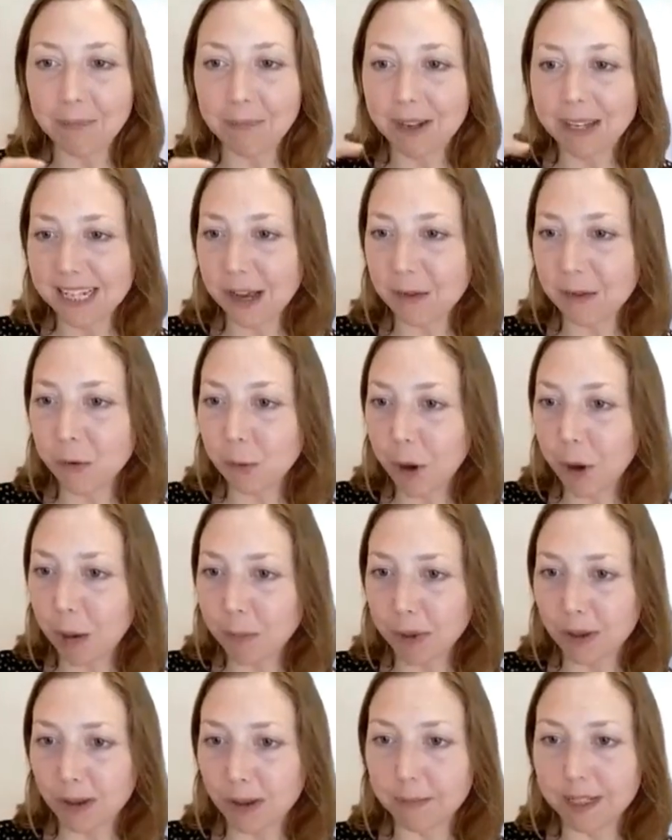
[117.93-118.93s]
because that will
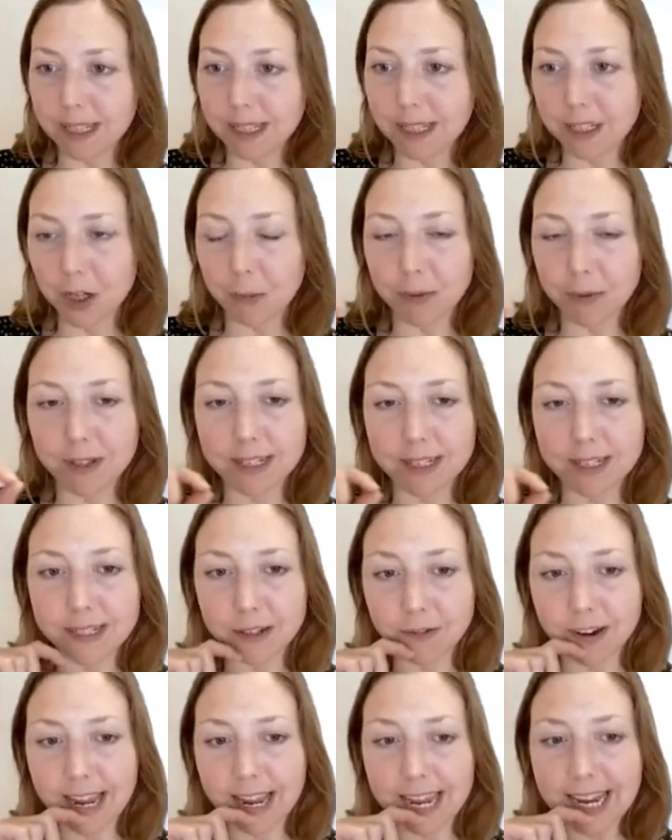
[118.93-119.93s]
pop you up to the top of the
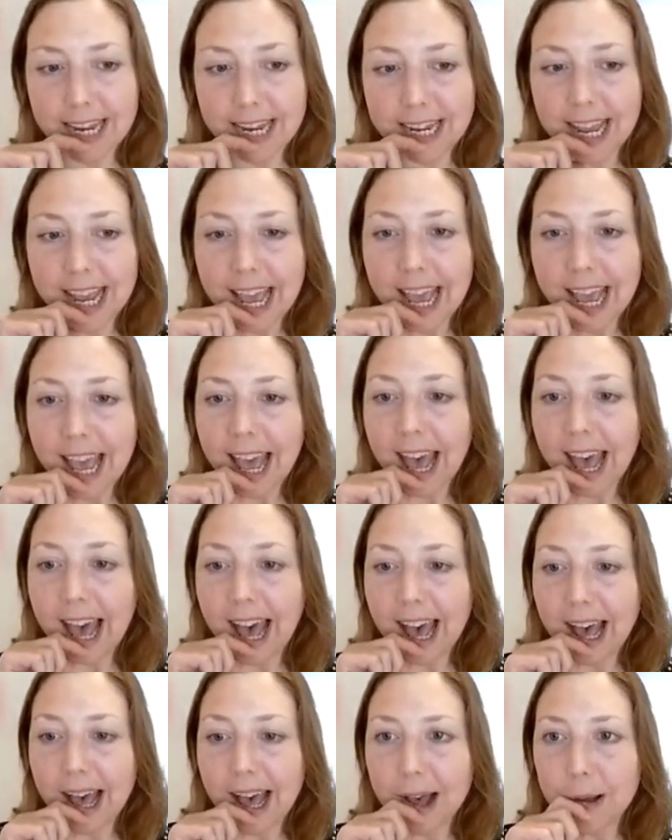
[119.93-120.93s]
screen.
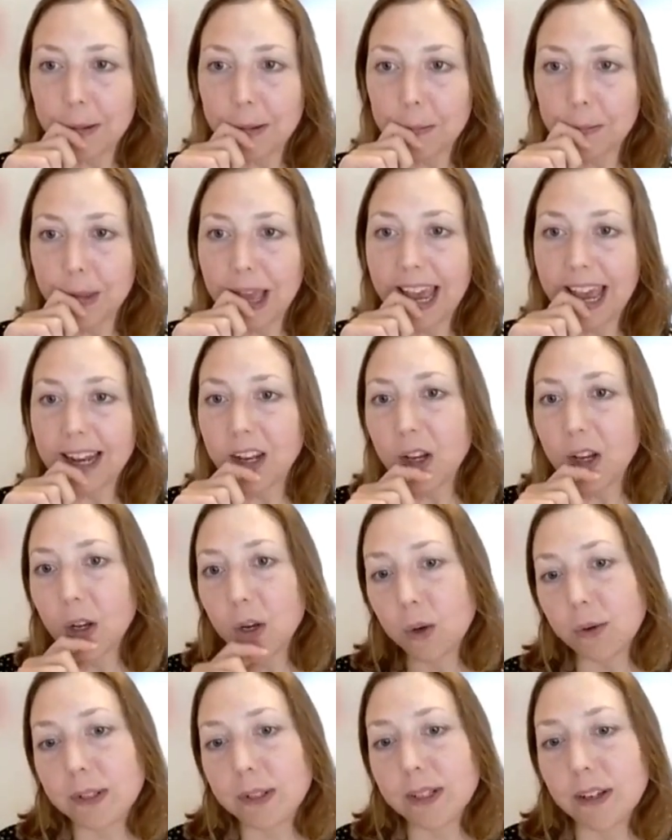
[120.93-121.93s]
And you
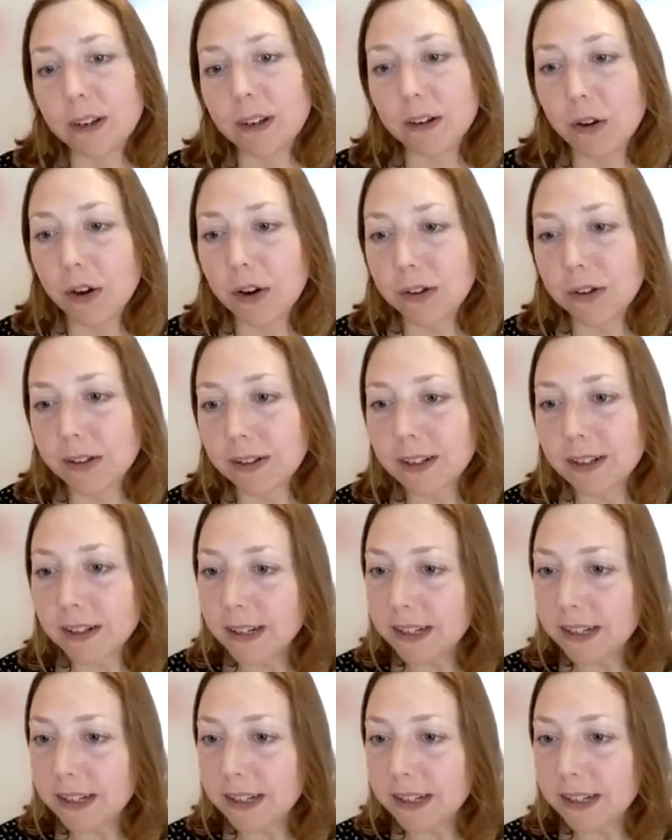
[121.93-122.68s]
can also note